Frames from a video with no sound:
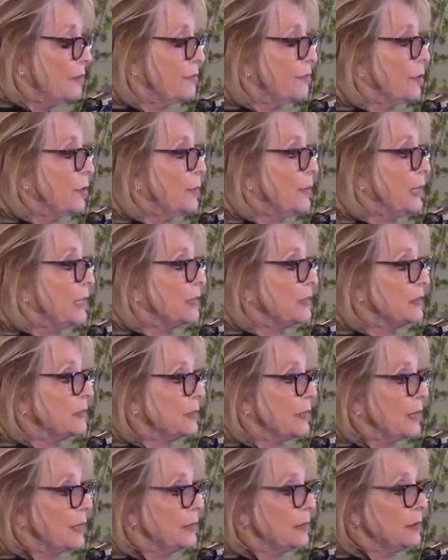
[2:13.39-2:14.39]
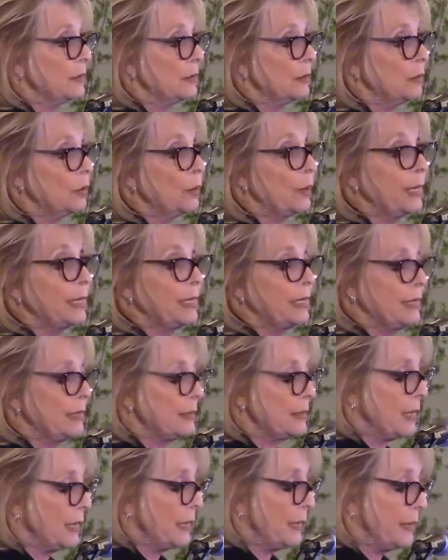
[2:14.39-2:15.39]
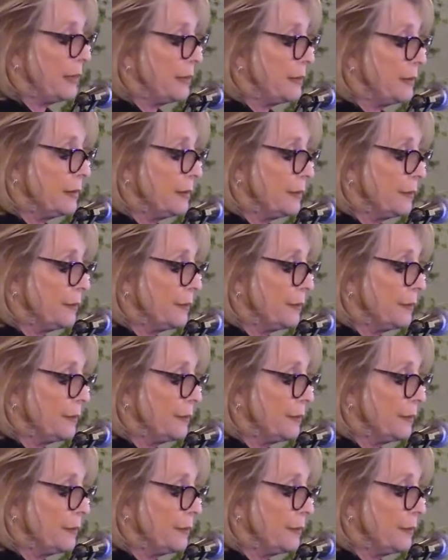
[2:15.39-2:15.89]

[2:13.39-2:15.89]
for my son when he died.